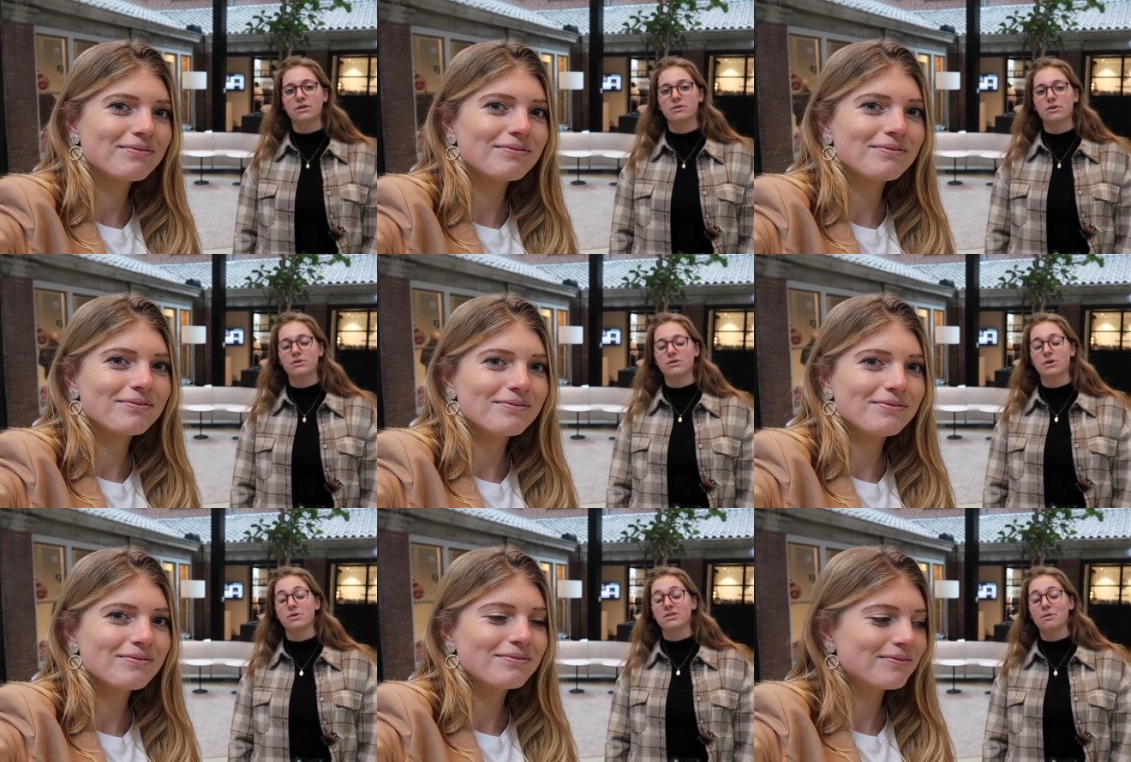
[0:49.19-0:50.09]

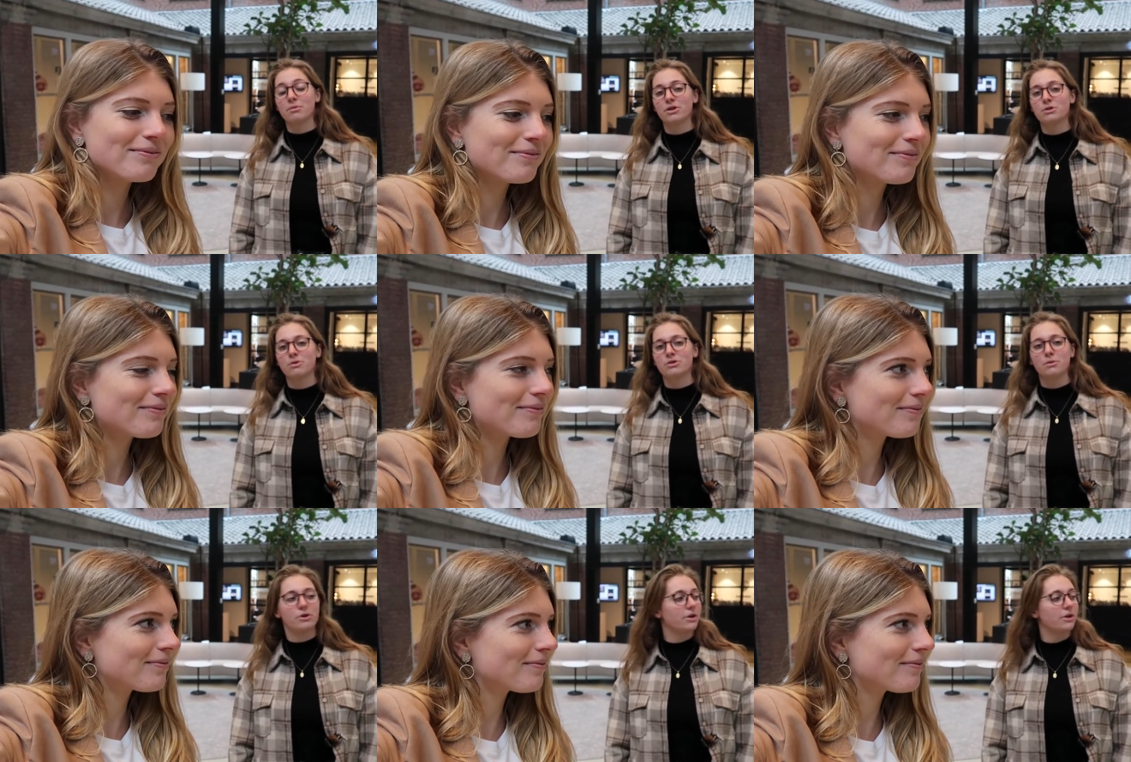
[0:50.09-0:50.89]
Speaker 1: hotel management, you will